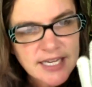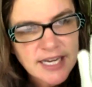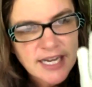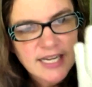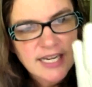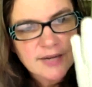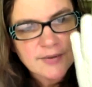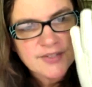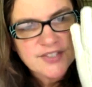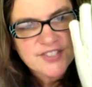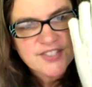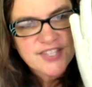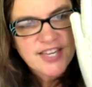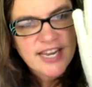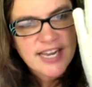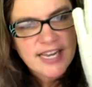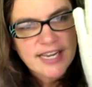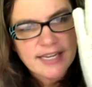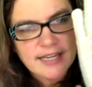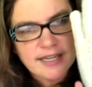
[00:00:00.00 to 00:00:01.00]
And I would
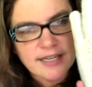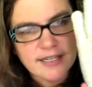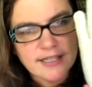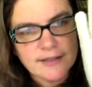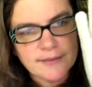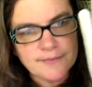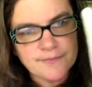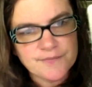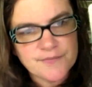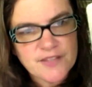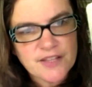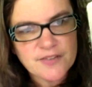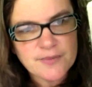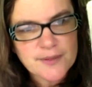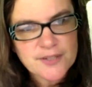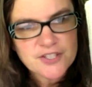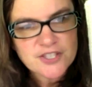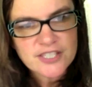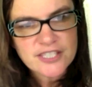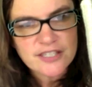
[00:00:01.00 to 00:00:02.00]
say,
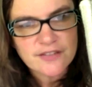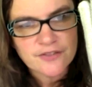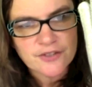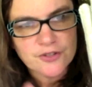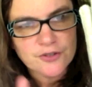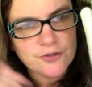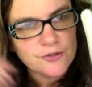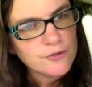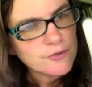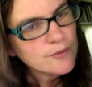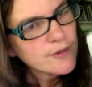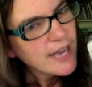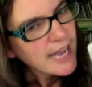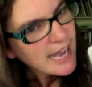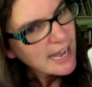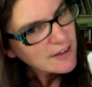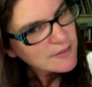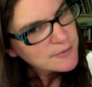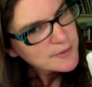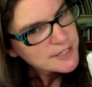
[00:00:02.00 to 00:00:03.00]
especially if you
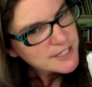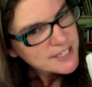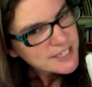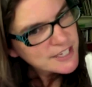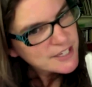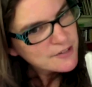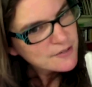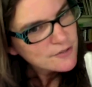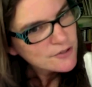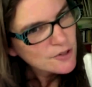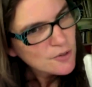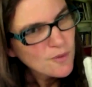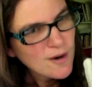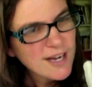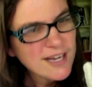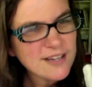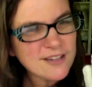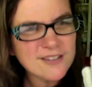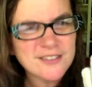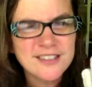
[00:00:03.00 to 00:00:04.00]
have been knitting for a
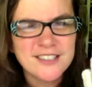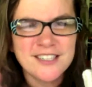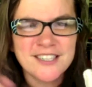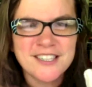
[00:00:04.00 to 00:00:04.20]
while